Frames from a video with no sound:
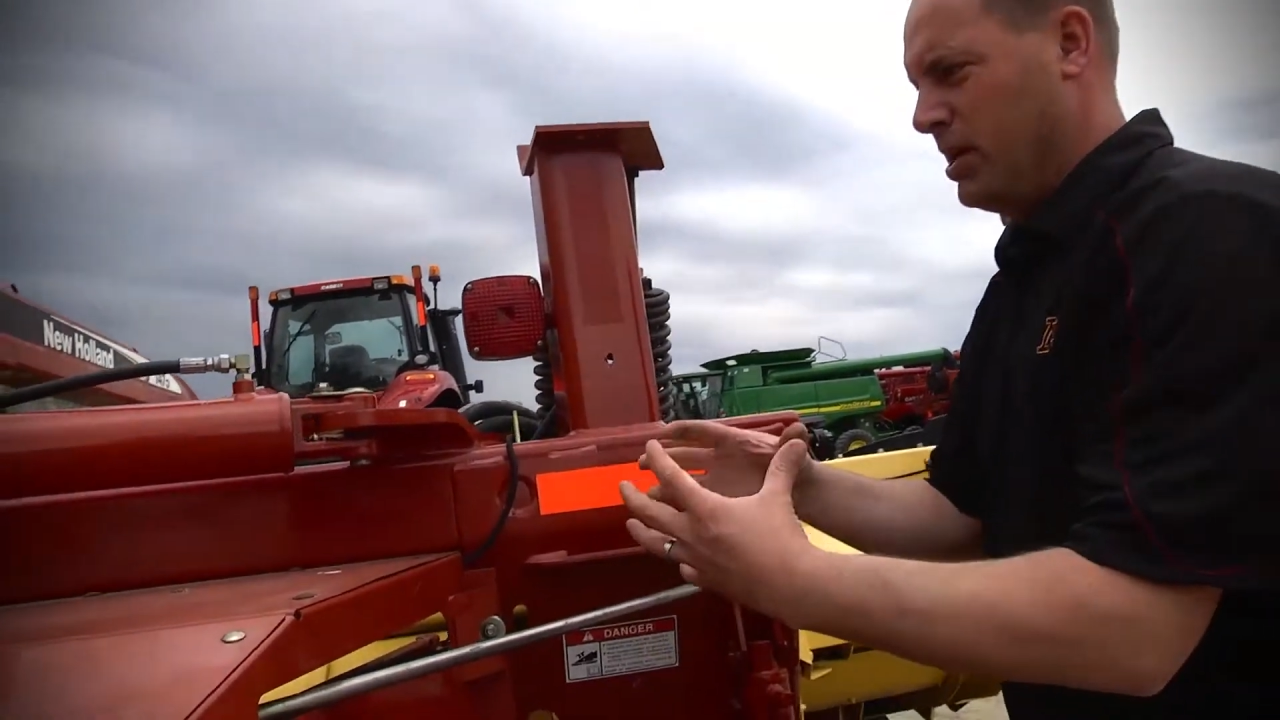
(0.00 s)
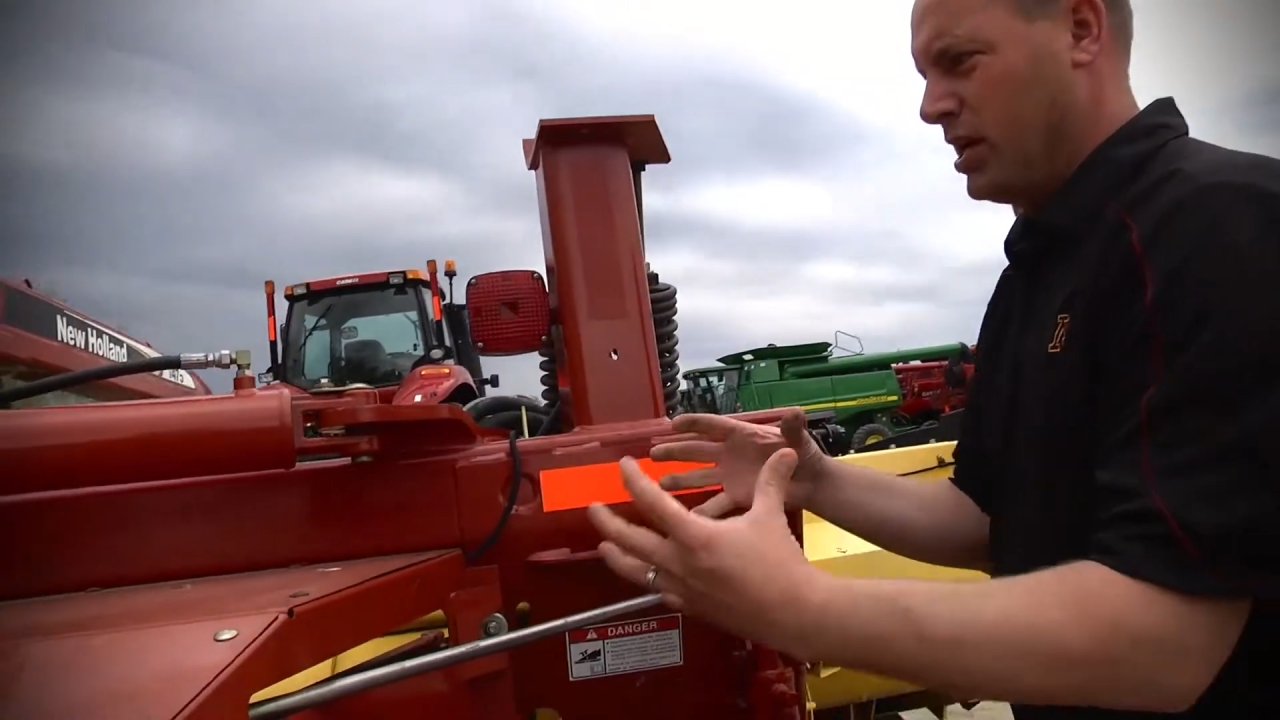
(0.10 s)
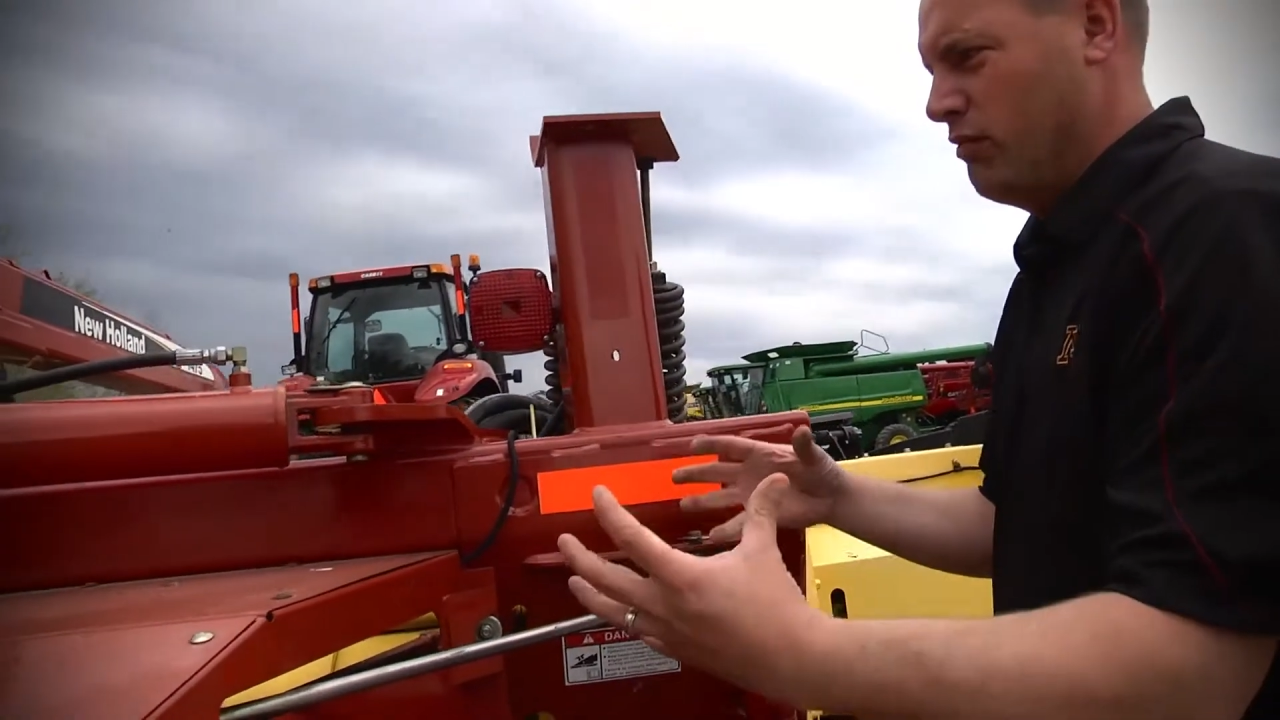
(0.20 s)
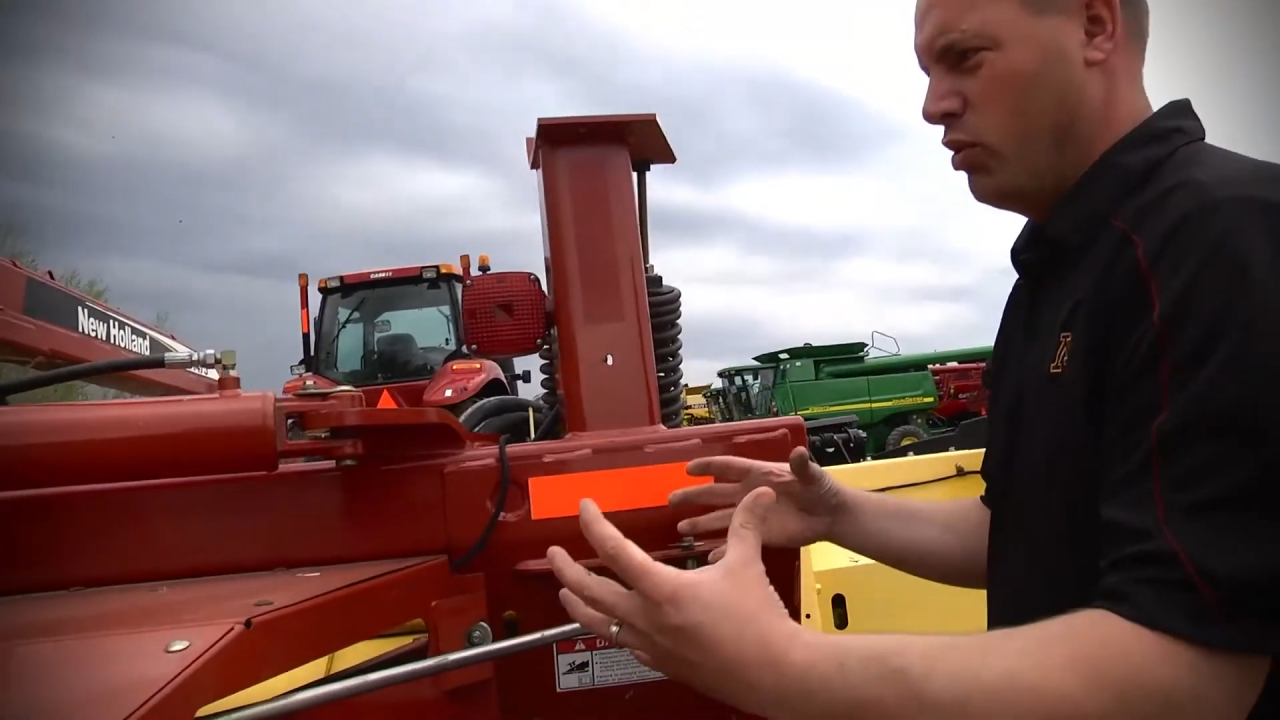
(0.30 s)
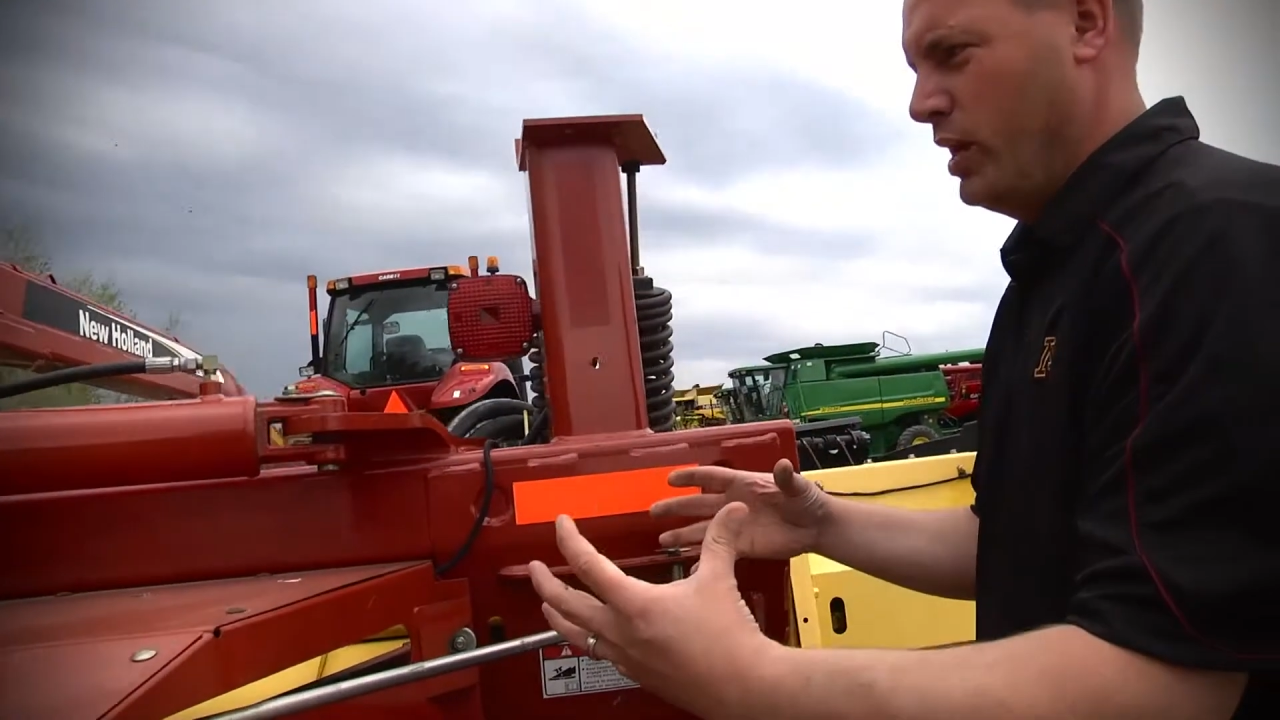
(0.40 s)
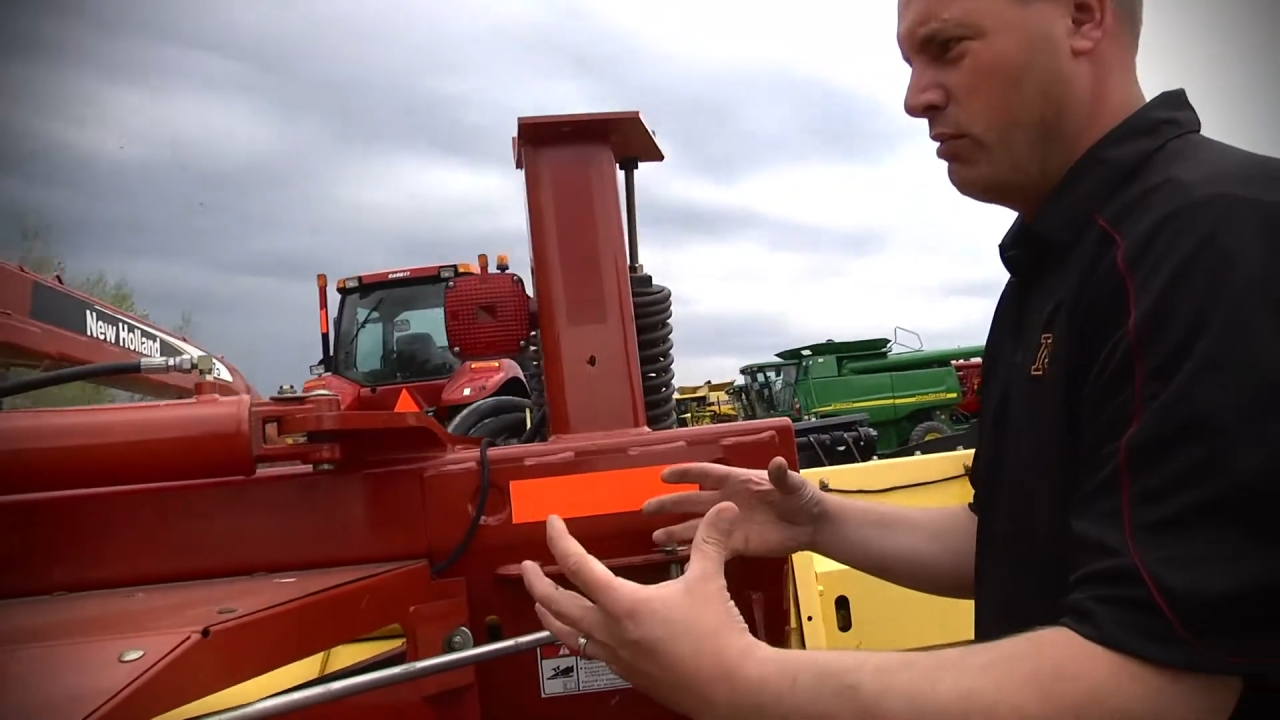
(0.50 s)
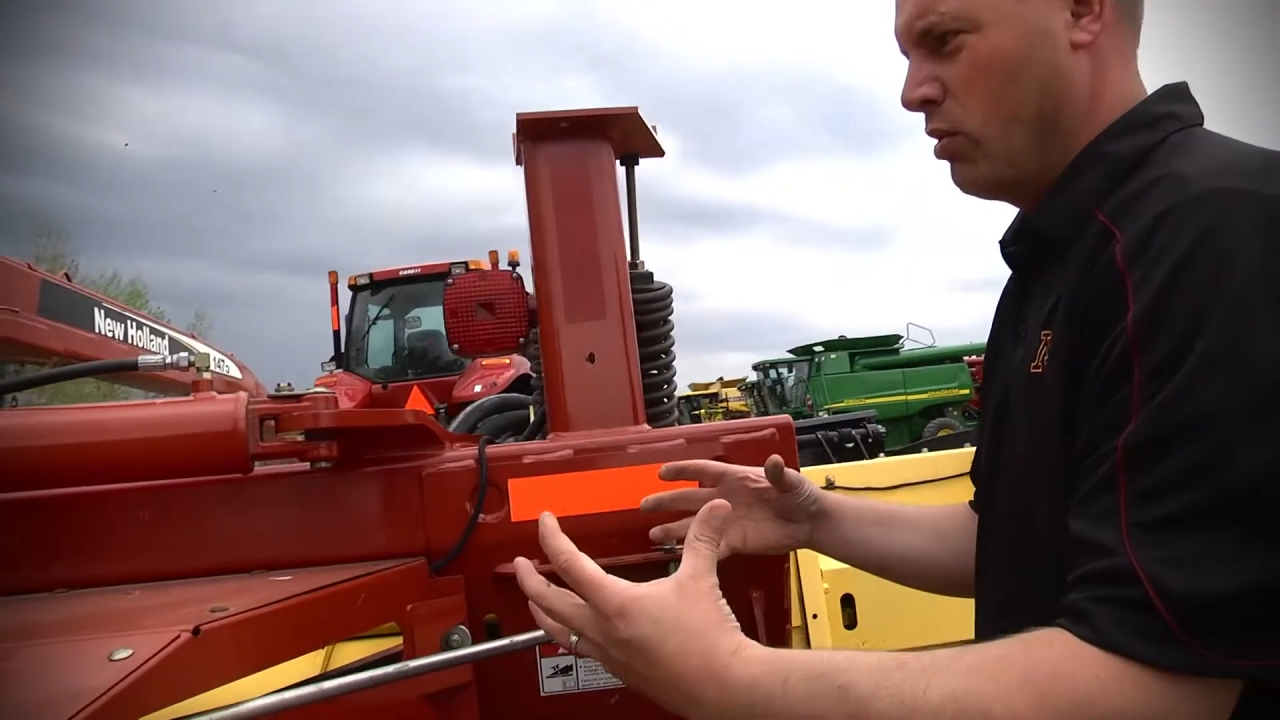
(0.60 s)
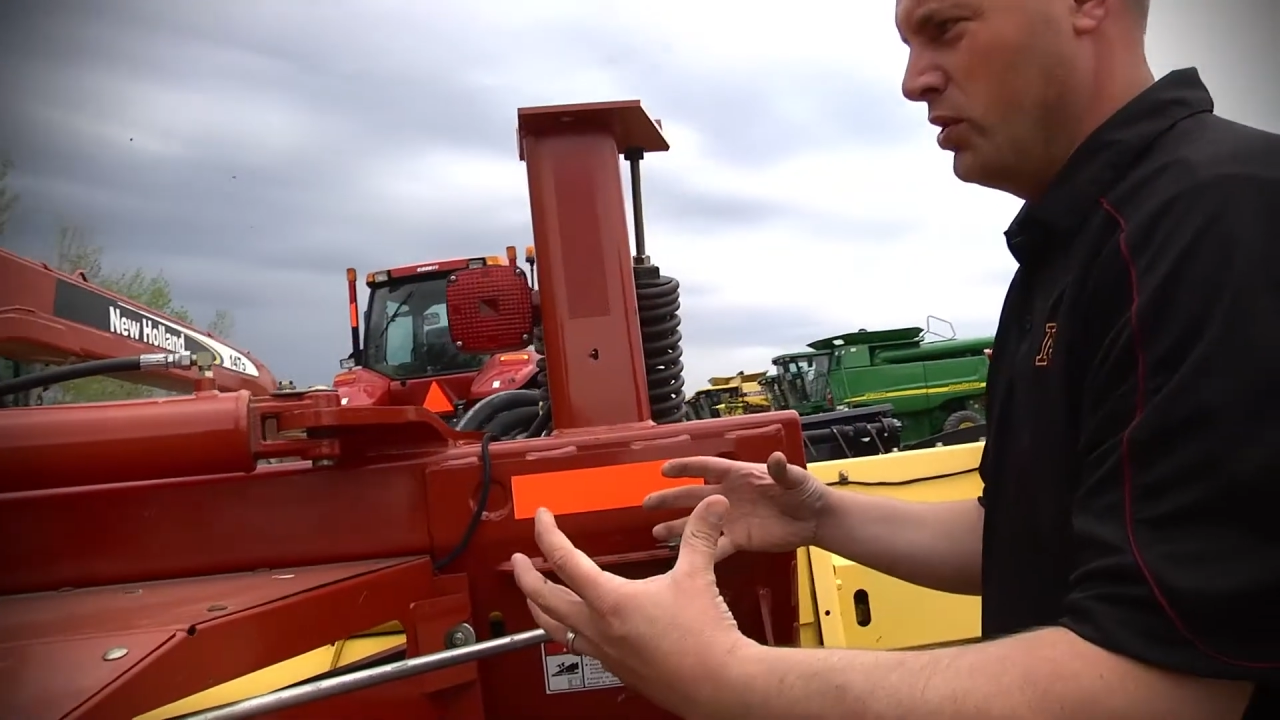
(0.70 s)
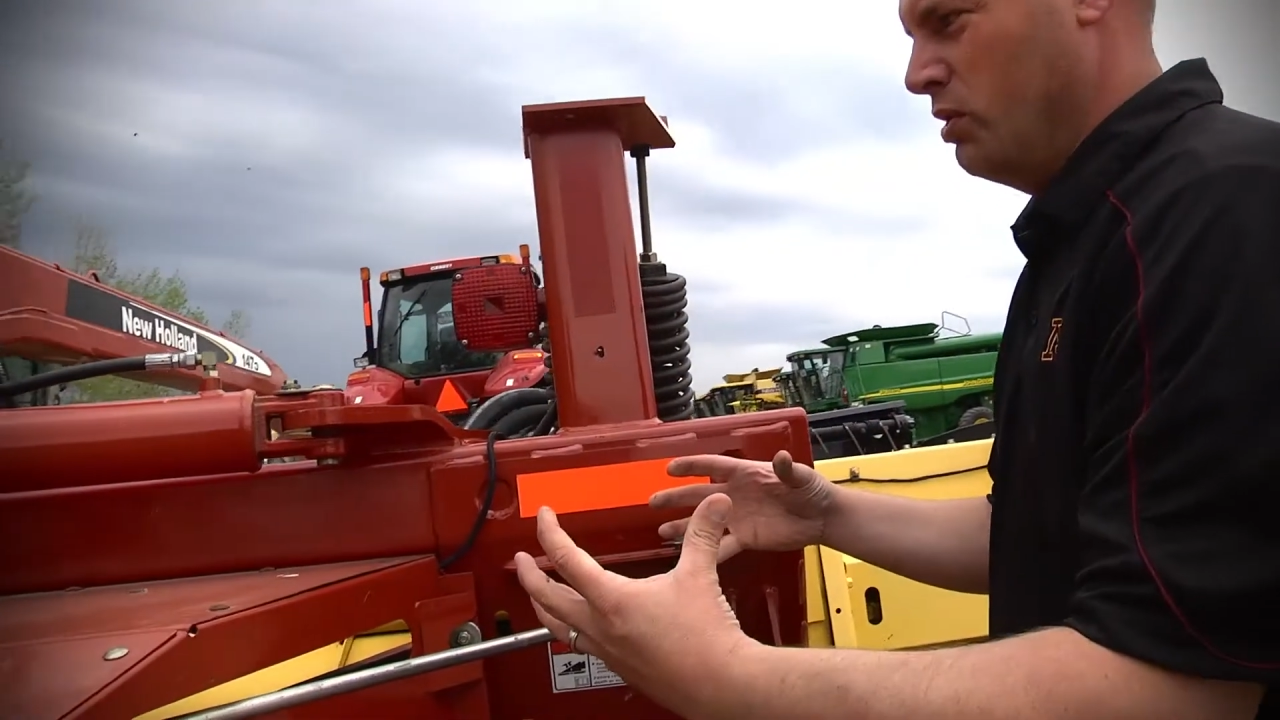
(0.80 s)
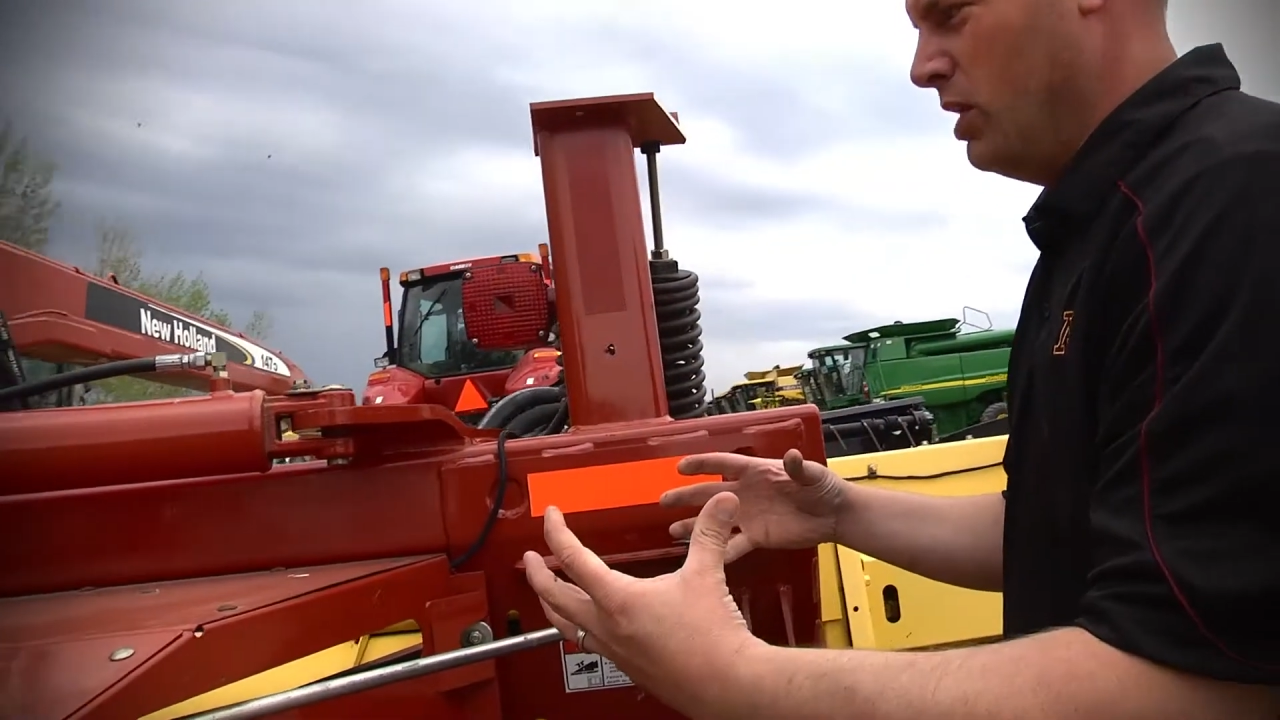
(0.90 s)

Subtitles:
big of a windrow you